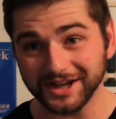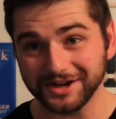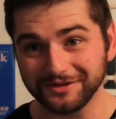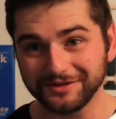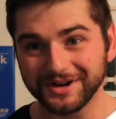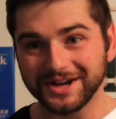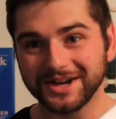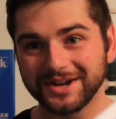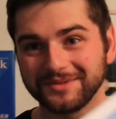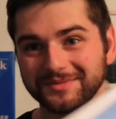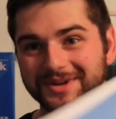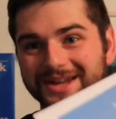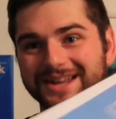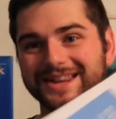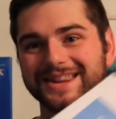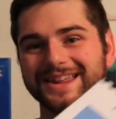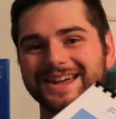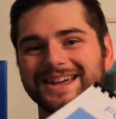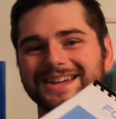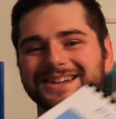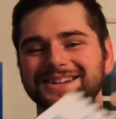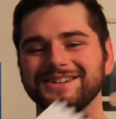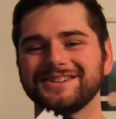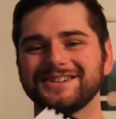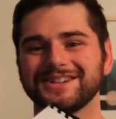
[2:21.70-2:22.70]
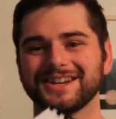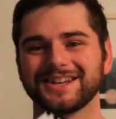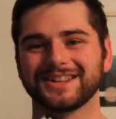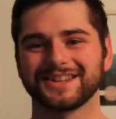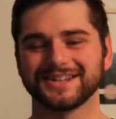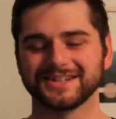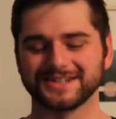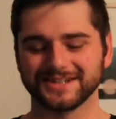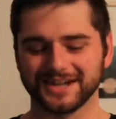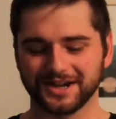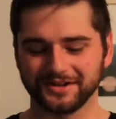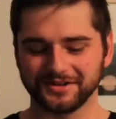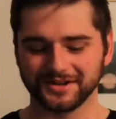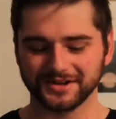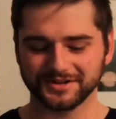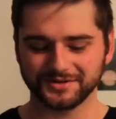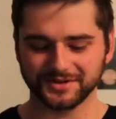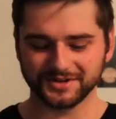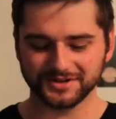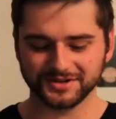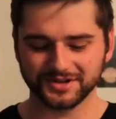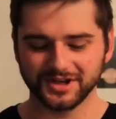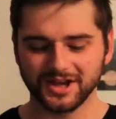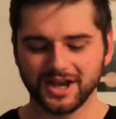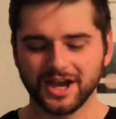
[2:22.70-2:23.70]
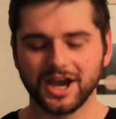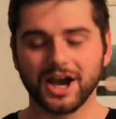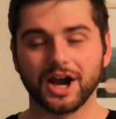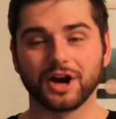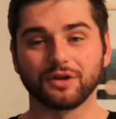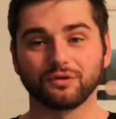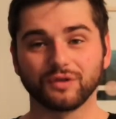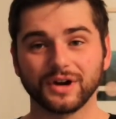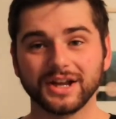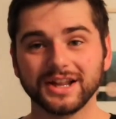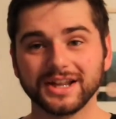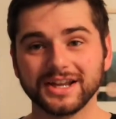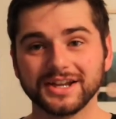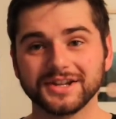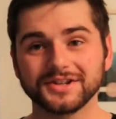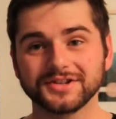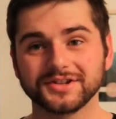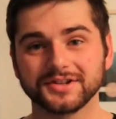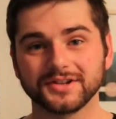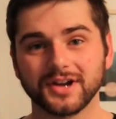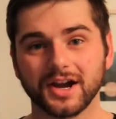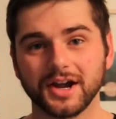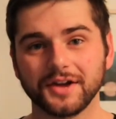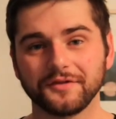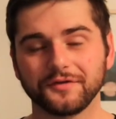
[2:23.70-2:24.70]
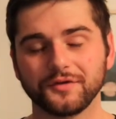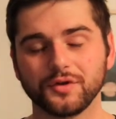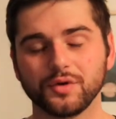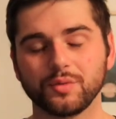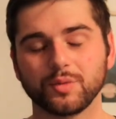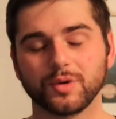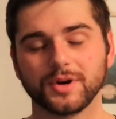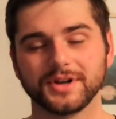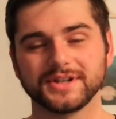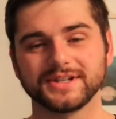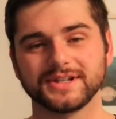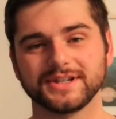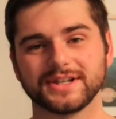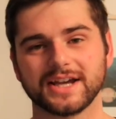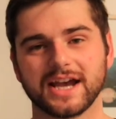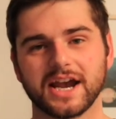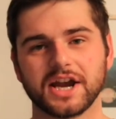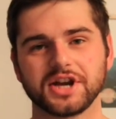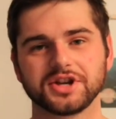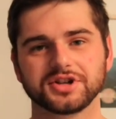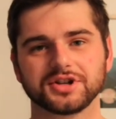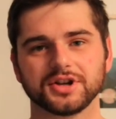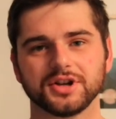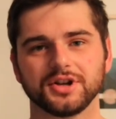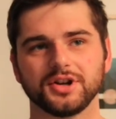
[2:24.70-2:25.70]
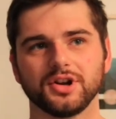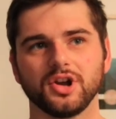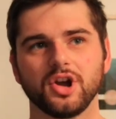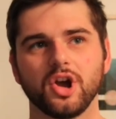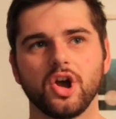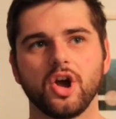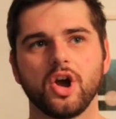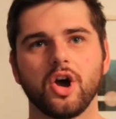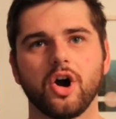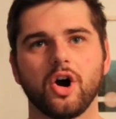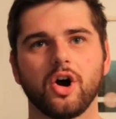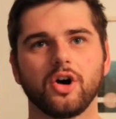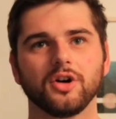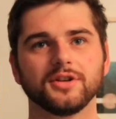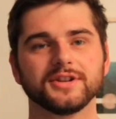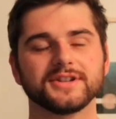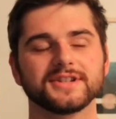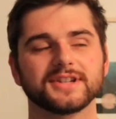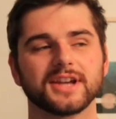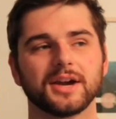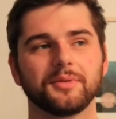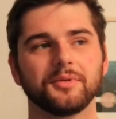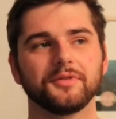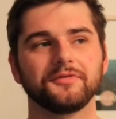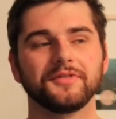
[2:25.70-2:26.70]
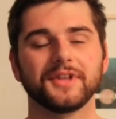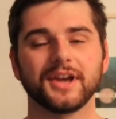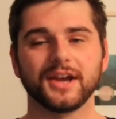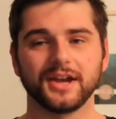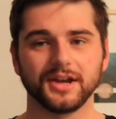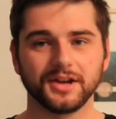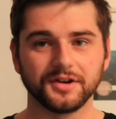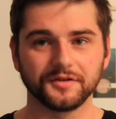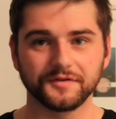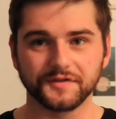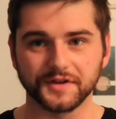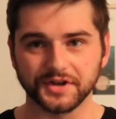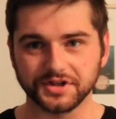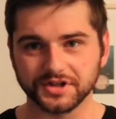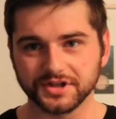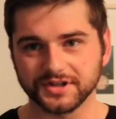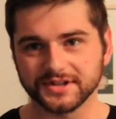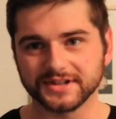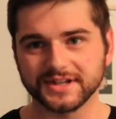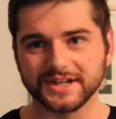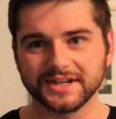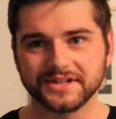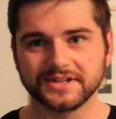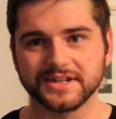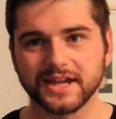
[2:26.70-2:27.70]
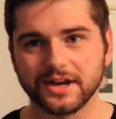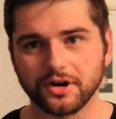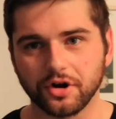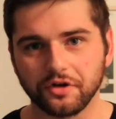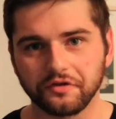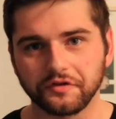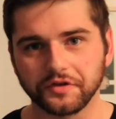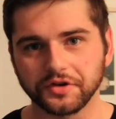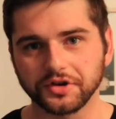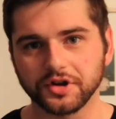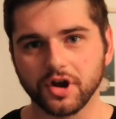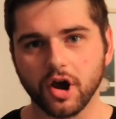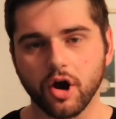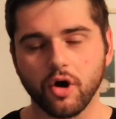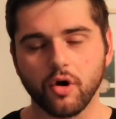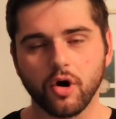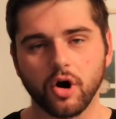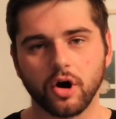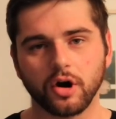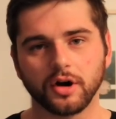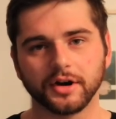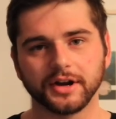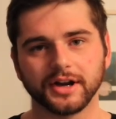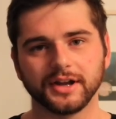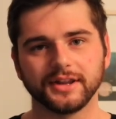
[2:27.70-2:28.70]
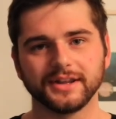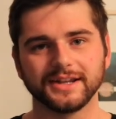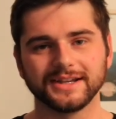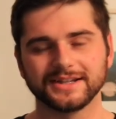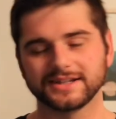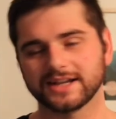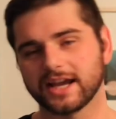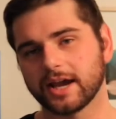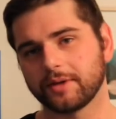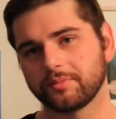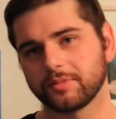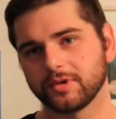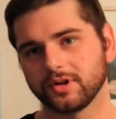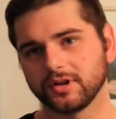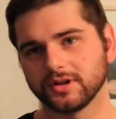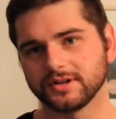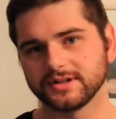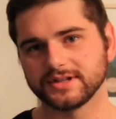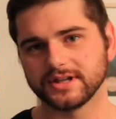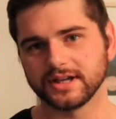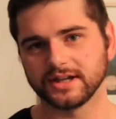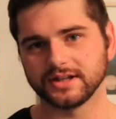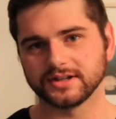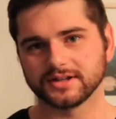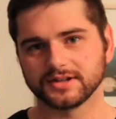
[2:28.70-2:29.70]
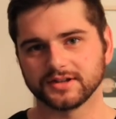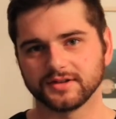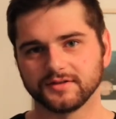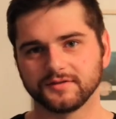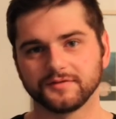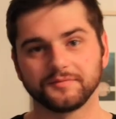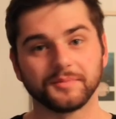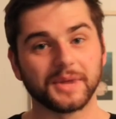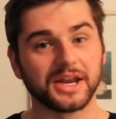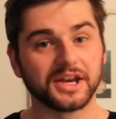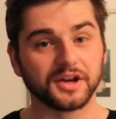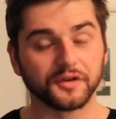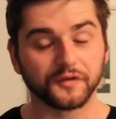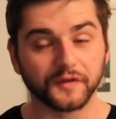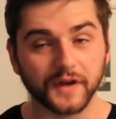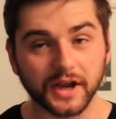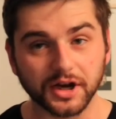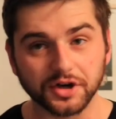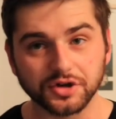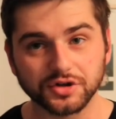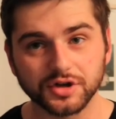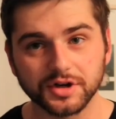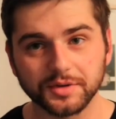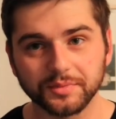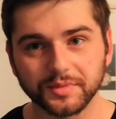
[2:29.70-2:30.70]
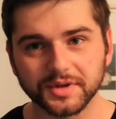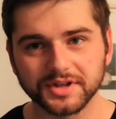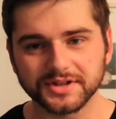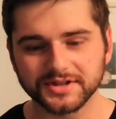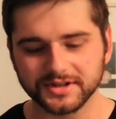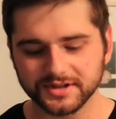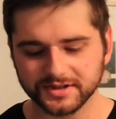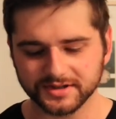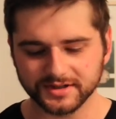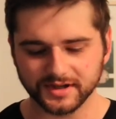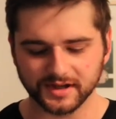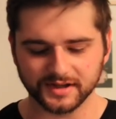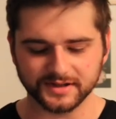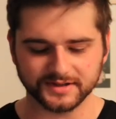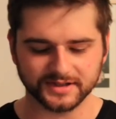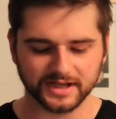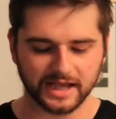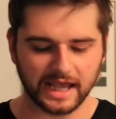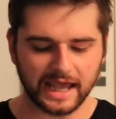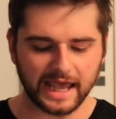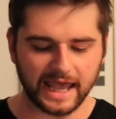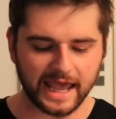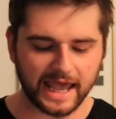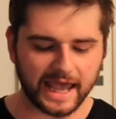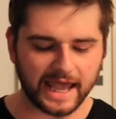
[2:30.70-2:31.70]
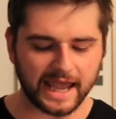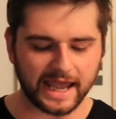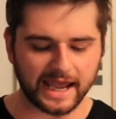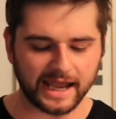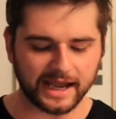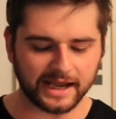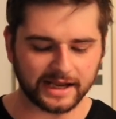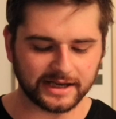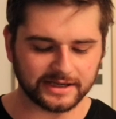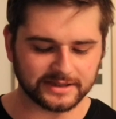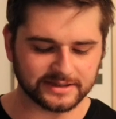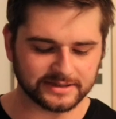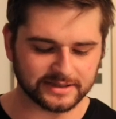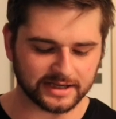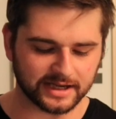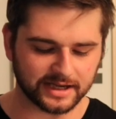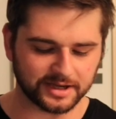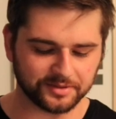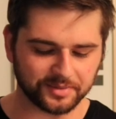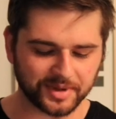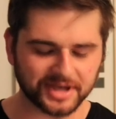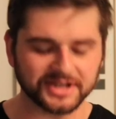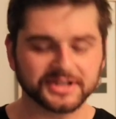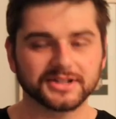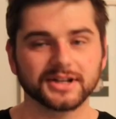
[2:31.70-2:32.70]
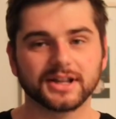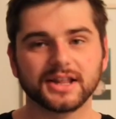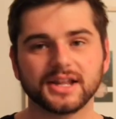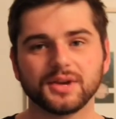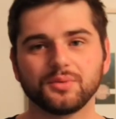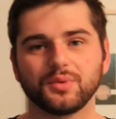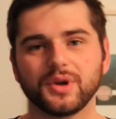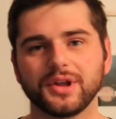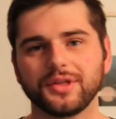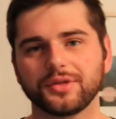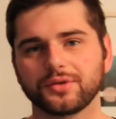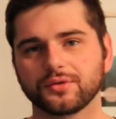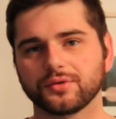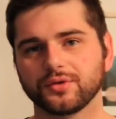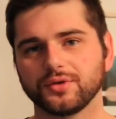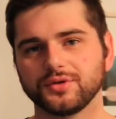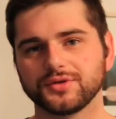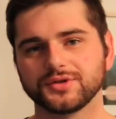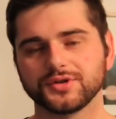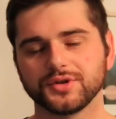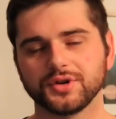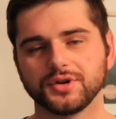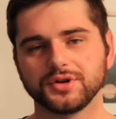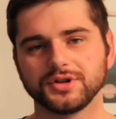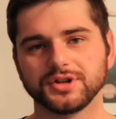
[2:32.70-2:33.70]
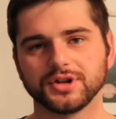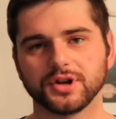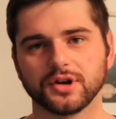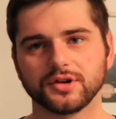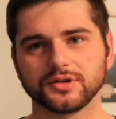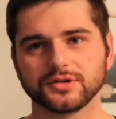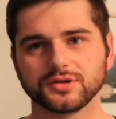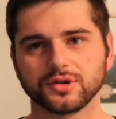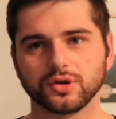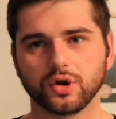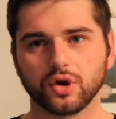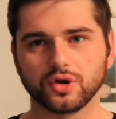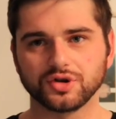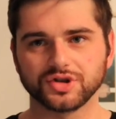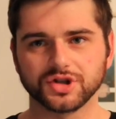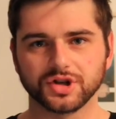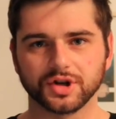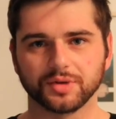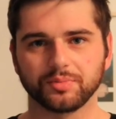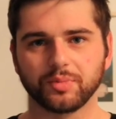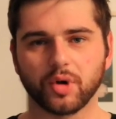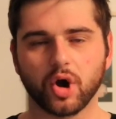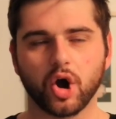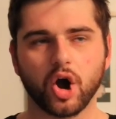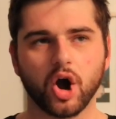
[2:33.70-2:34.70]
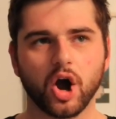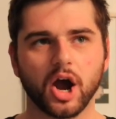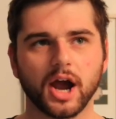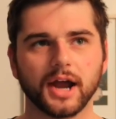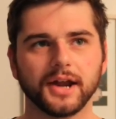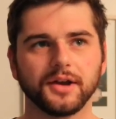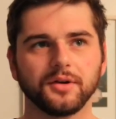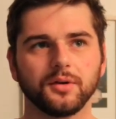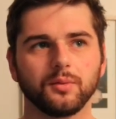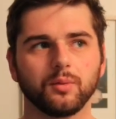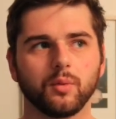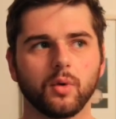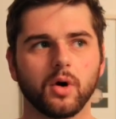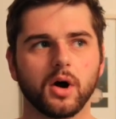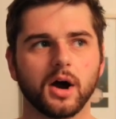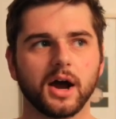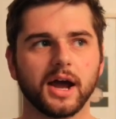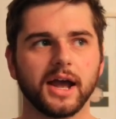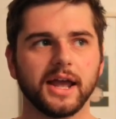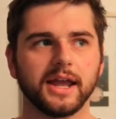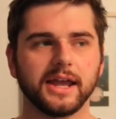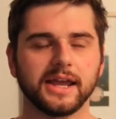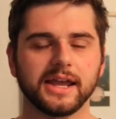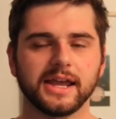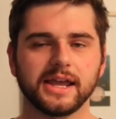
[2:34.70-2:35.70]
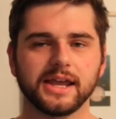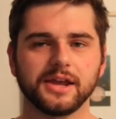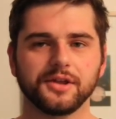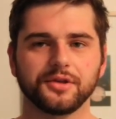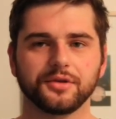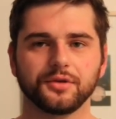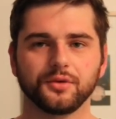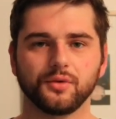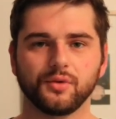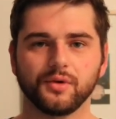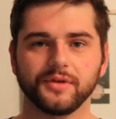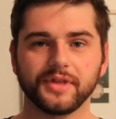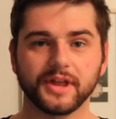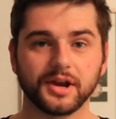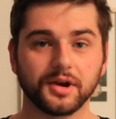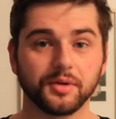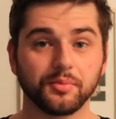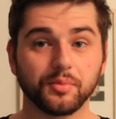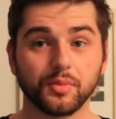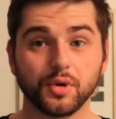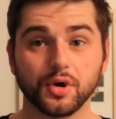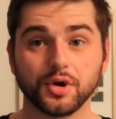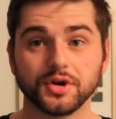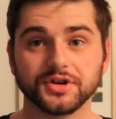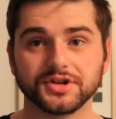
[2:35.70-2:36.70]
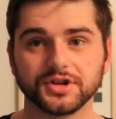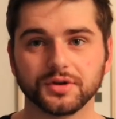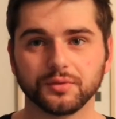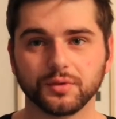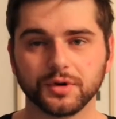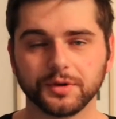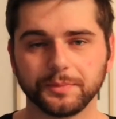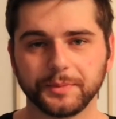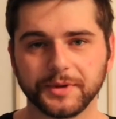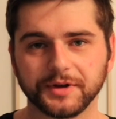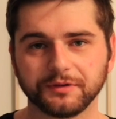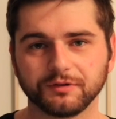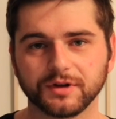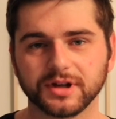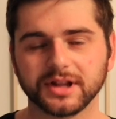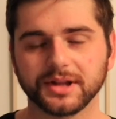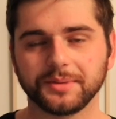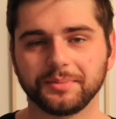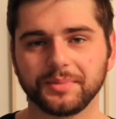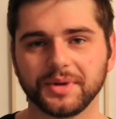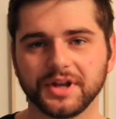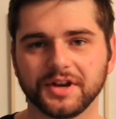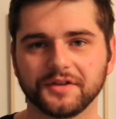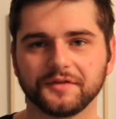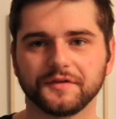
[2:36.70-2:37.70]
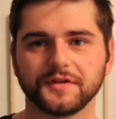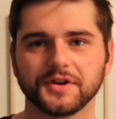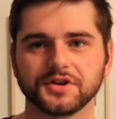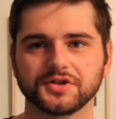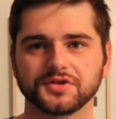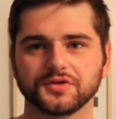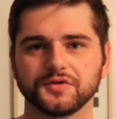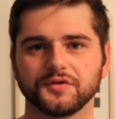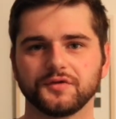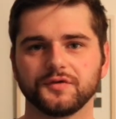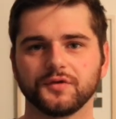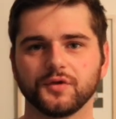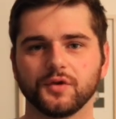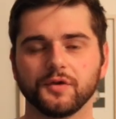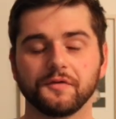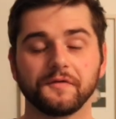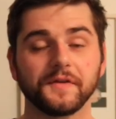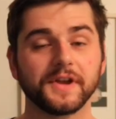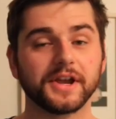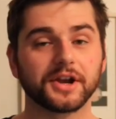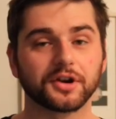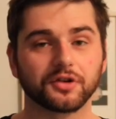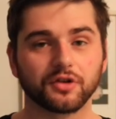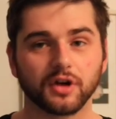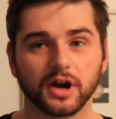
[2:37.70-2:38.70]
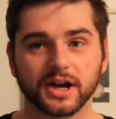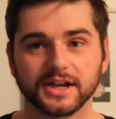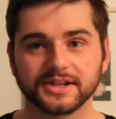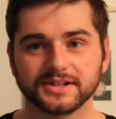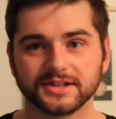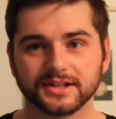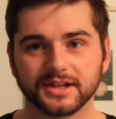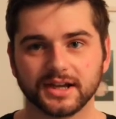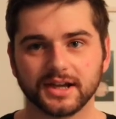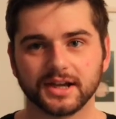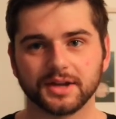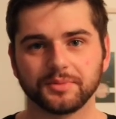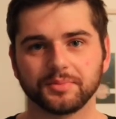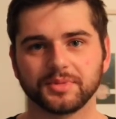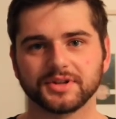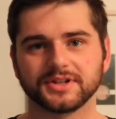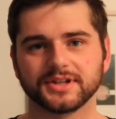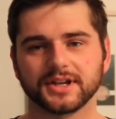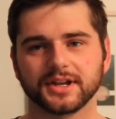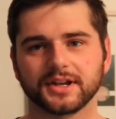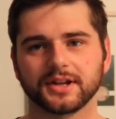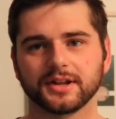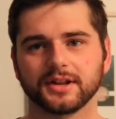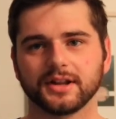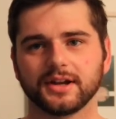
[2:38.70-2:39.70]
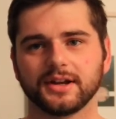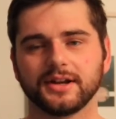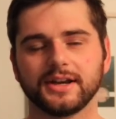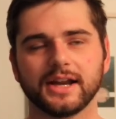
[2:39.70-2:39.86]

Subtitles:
recommend that you check this out. This was a really insightful presentation on some of the inefficiencies that often go on in these capital intensive manufacturing businesses, and basically went through Sergio's logic behind why he thought that a merger would be really beneficial for Fiat Chrysler in particular.